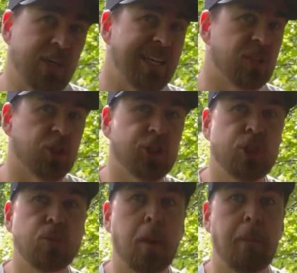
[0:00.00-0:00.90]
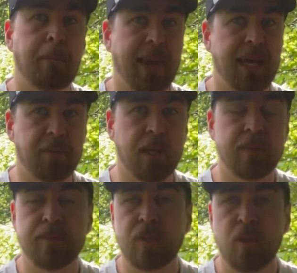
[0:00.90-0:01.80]
is to shoot paper,
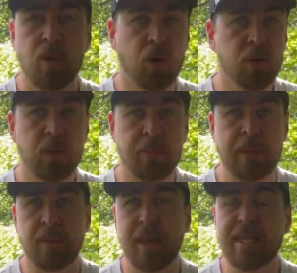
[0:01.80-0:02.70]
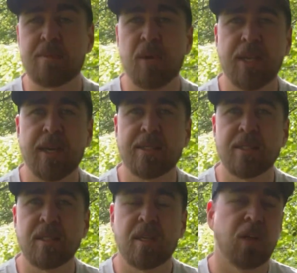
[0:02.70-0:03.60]
or a paper plate in my case.
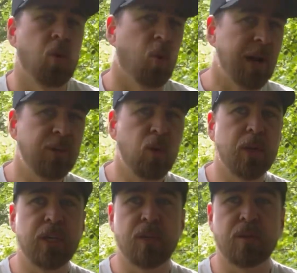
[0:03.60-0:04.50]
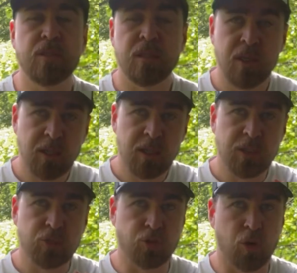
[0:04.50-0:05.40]
Whatever you want to use,
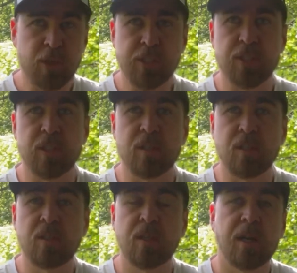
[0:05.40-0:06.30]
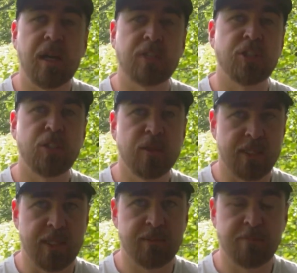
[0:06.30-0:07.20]
draw a circle and shoot
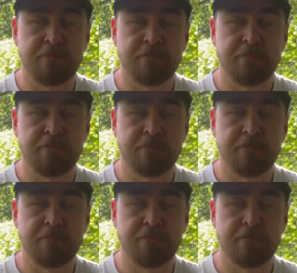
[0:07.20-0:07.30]
at it.